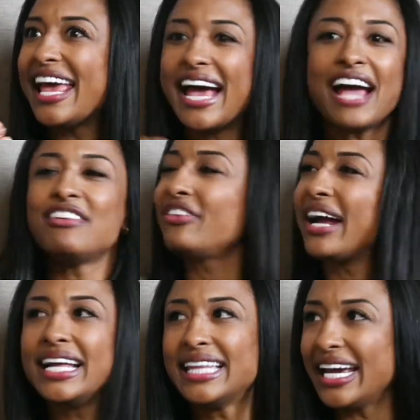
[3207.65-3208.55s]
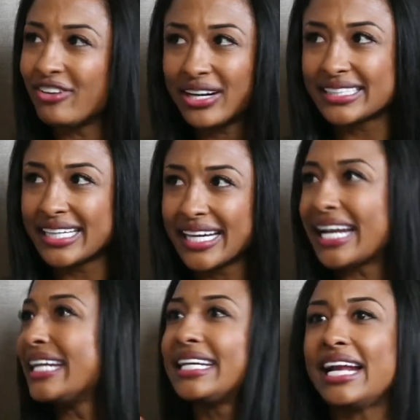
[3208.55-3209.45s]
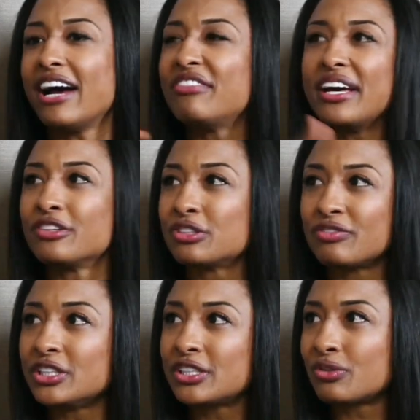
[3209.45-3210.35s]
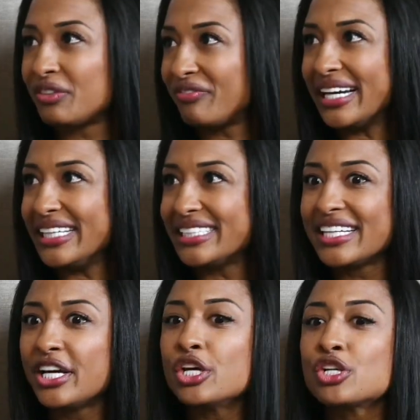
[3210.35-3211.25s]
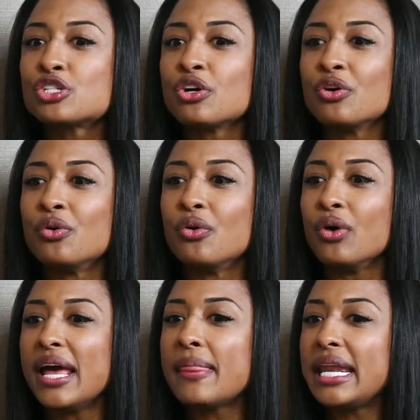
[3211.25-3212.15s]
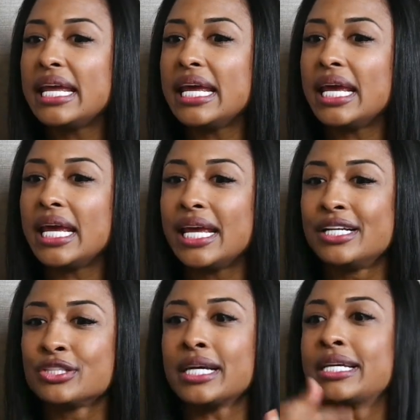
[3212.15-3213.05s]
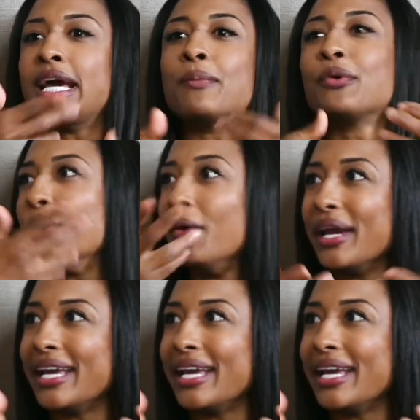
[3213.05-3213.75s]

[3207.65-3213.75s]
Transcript: I've never had that in wrestling, and I didn't have that in those first 3 fights. So, and then it just like kept going.